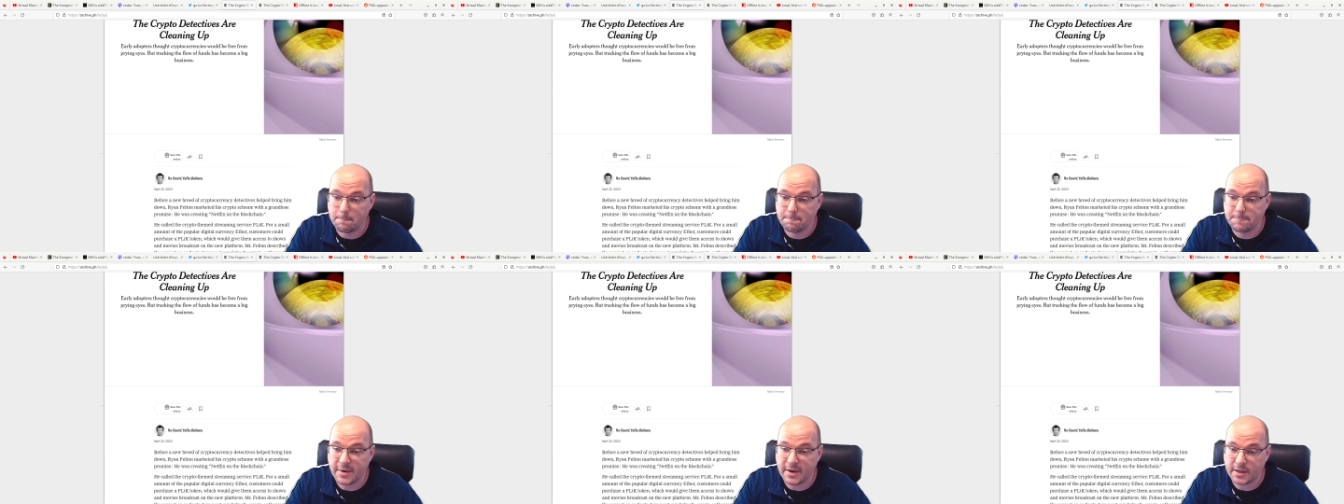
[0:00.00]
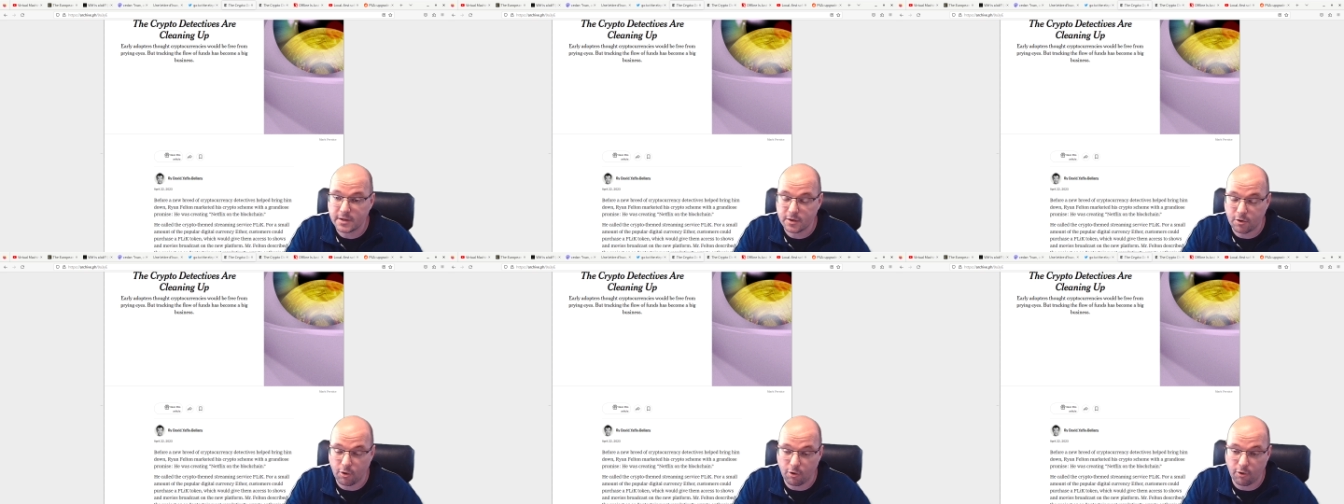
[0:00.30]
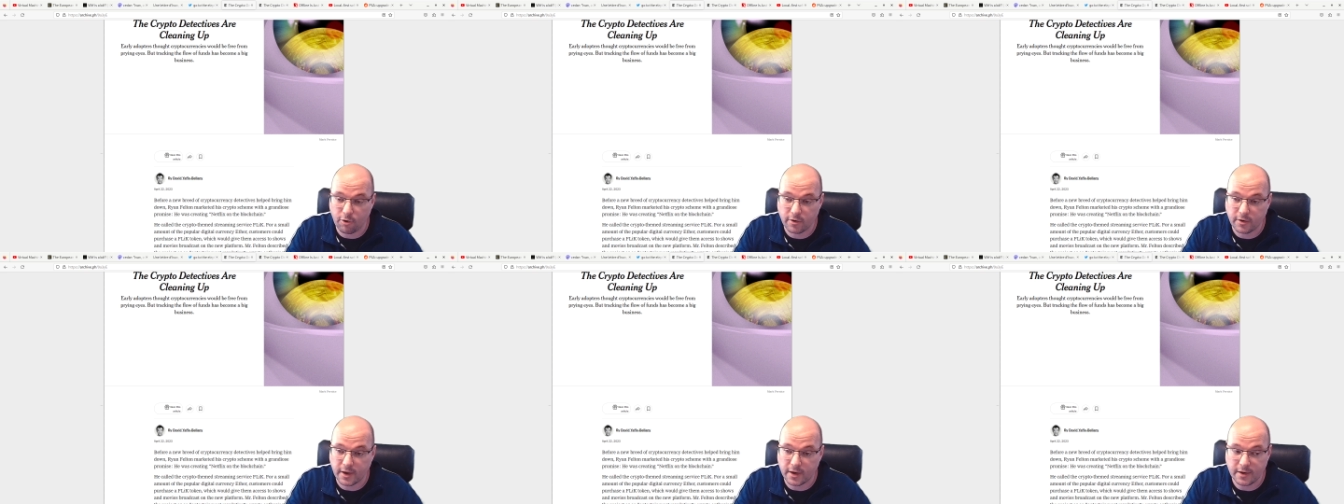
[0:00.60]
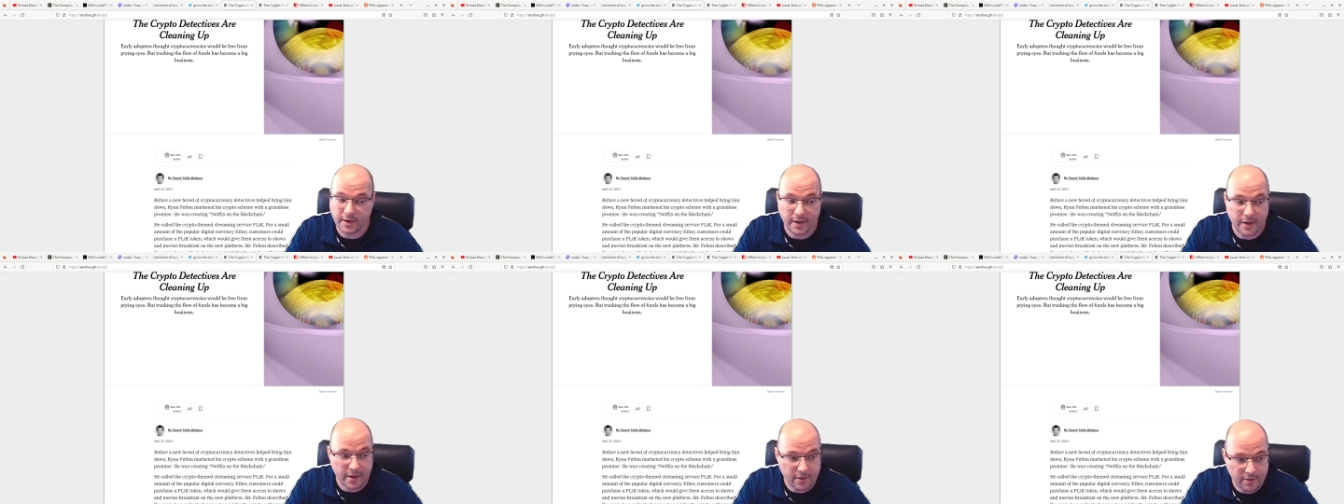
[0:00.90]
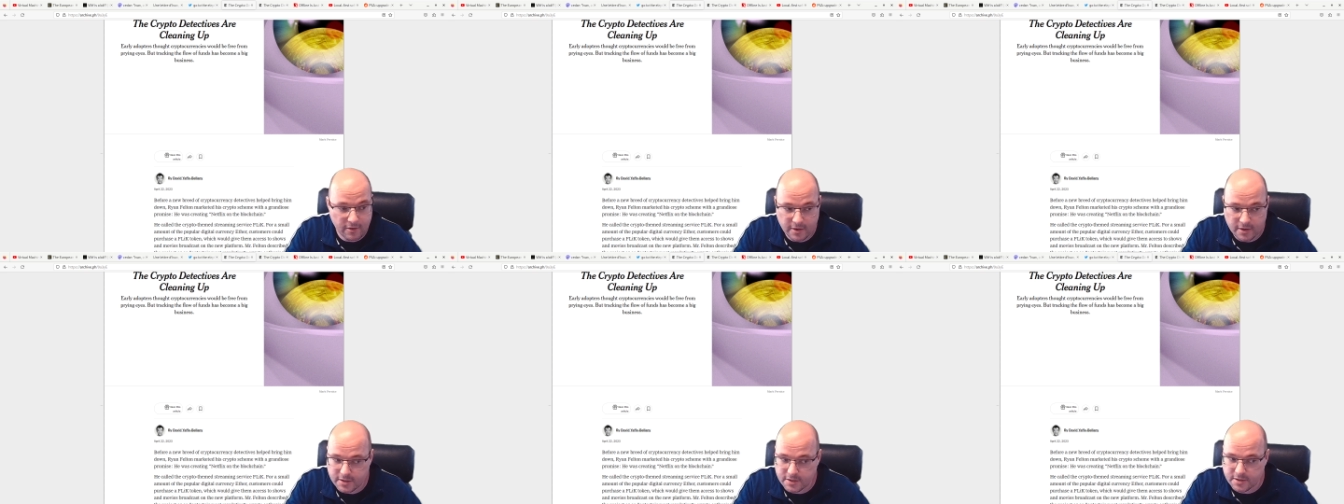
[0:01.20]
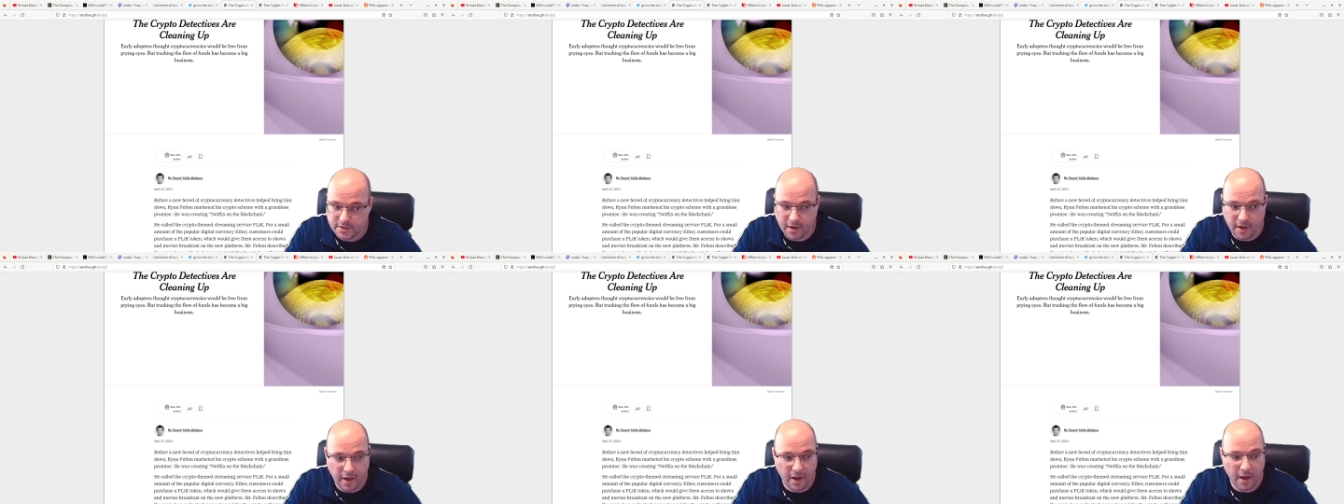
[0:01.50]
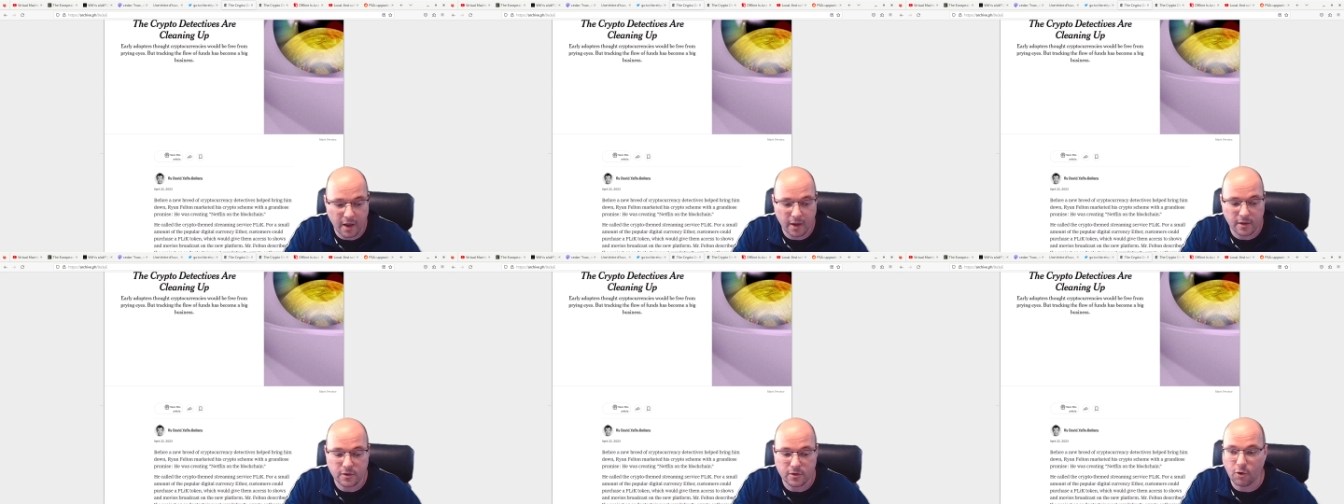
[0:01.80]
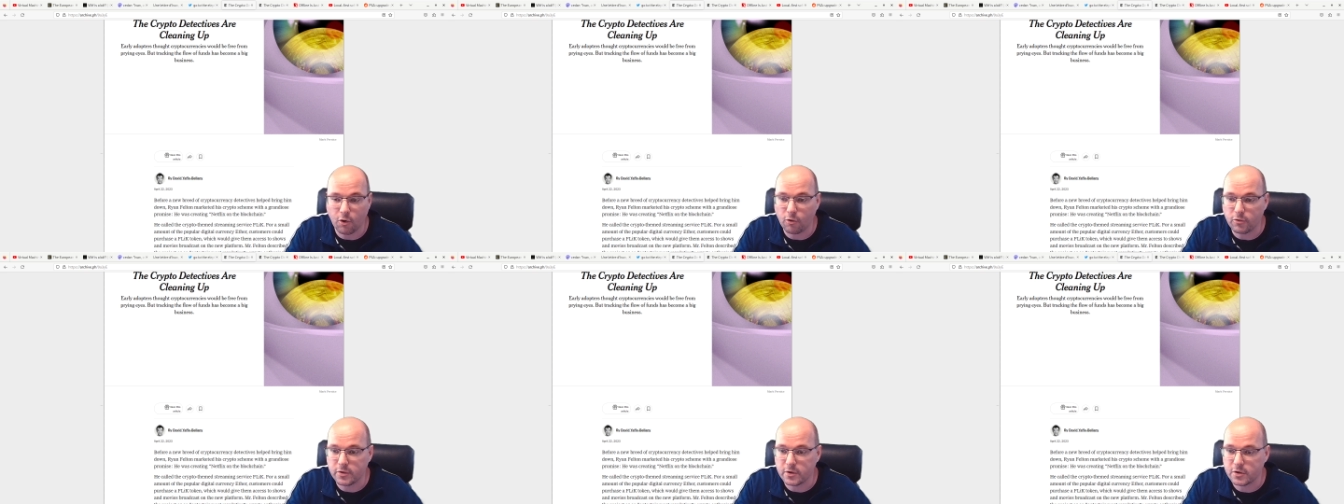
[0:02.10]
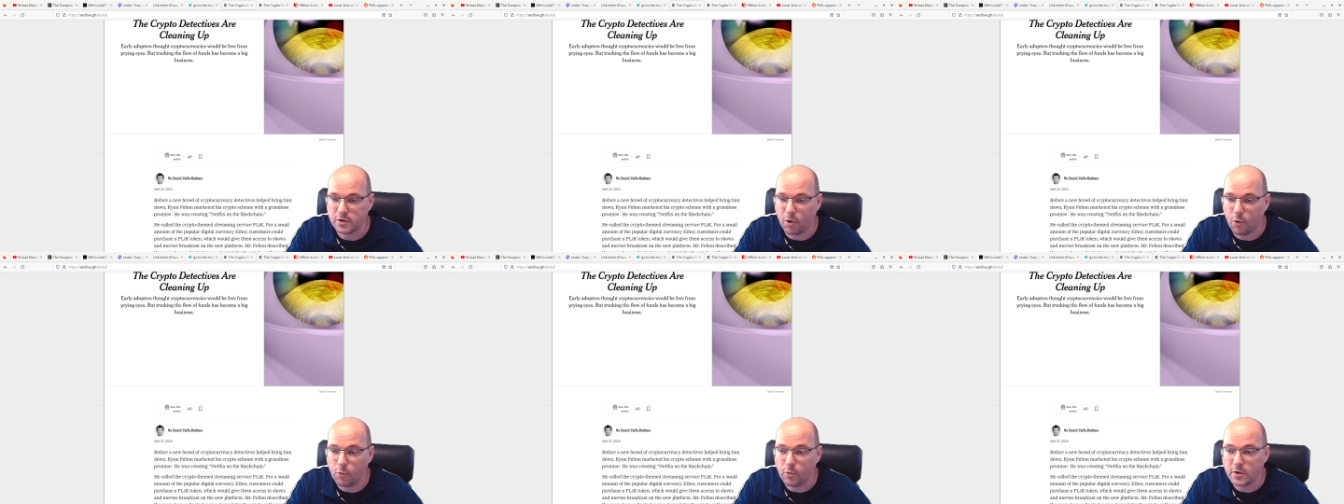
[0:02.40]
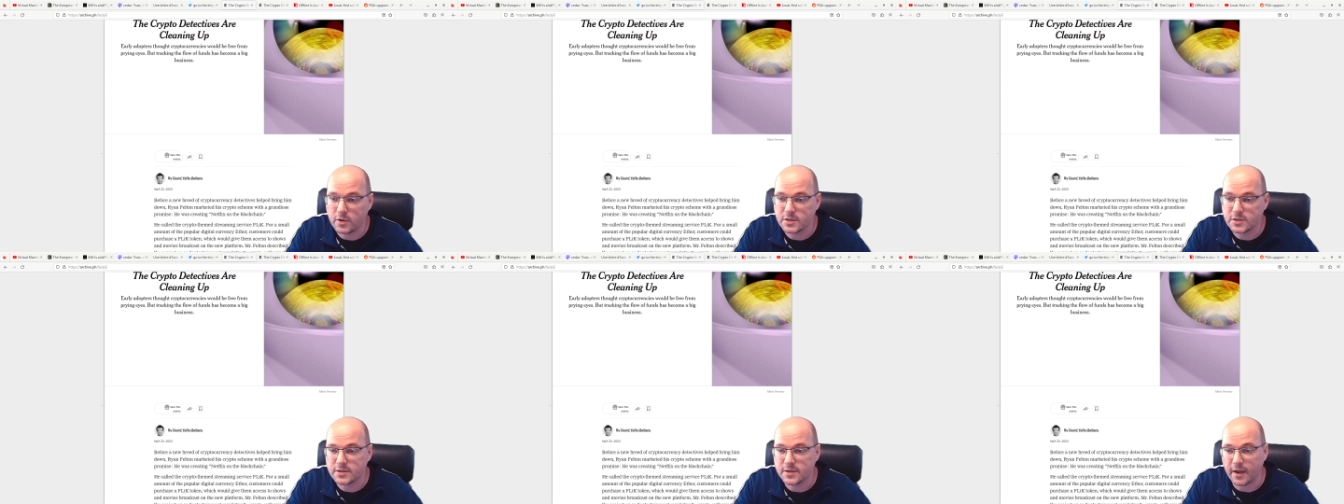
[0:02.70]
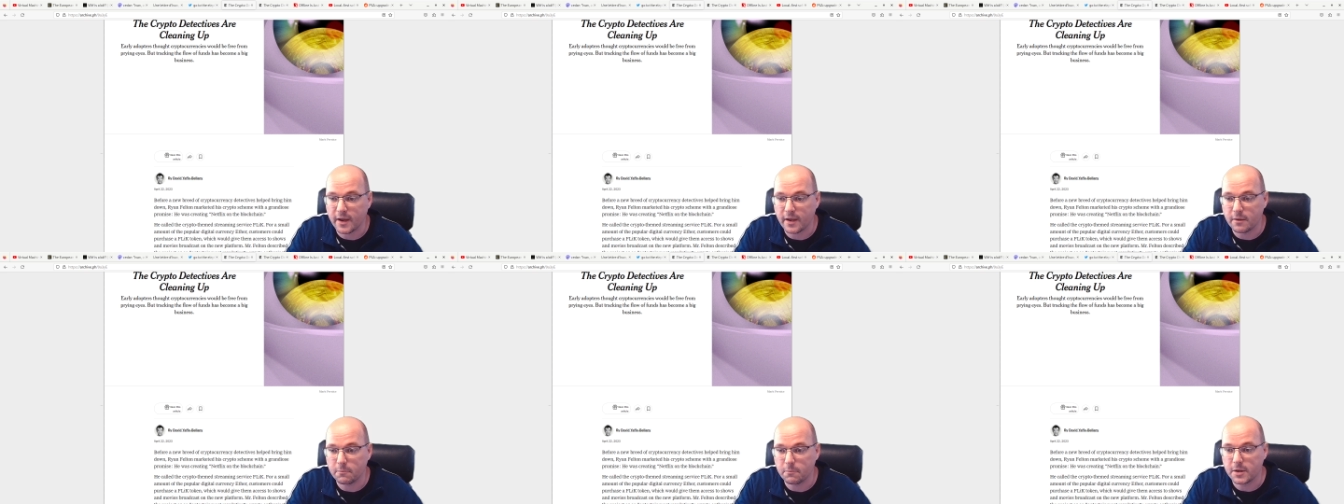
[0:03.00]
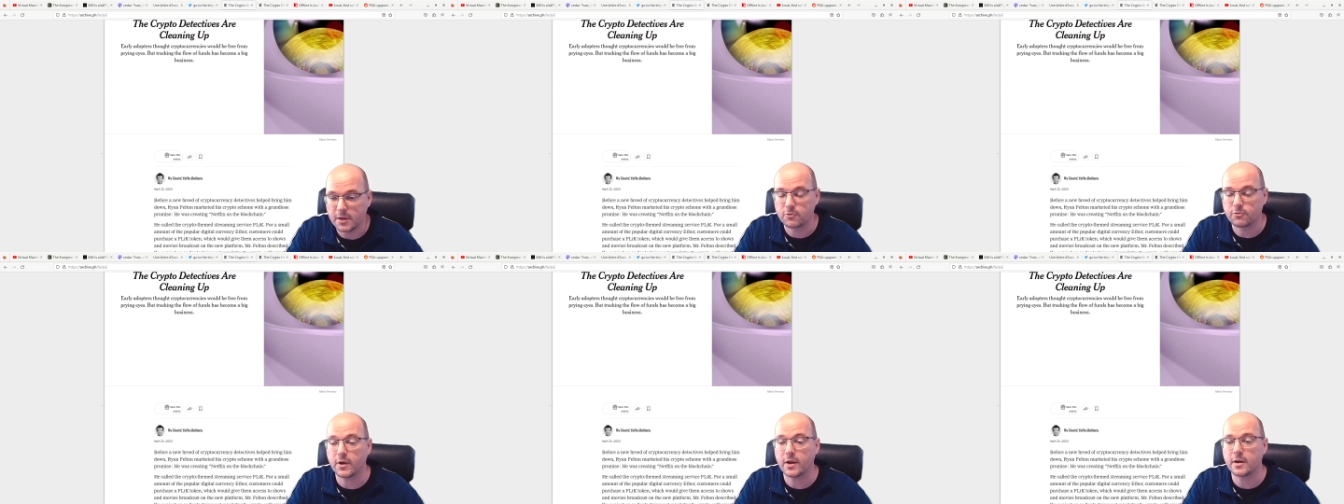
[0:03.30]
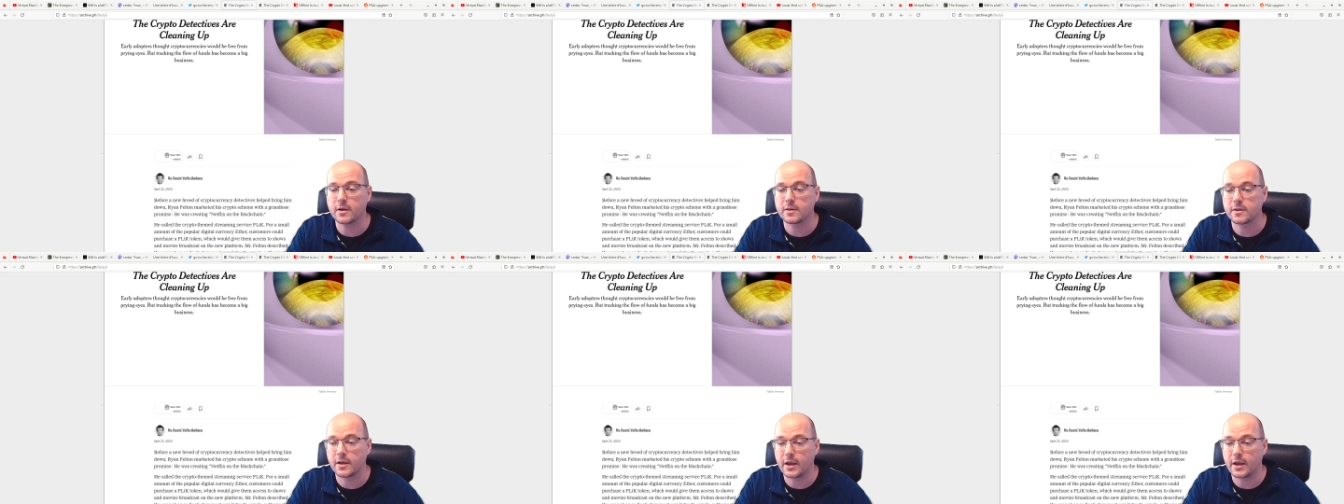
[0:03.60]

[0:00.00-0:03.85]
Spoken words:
Bitcoin and Ethers and other tokens can be tracked,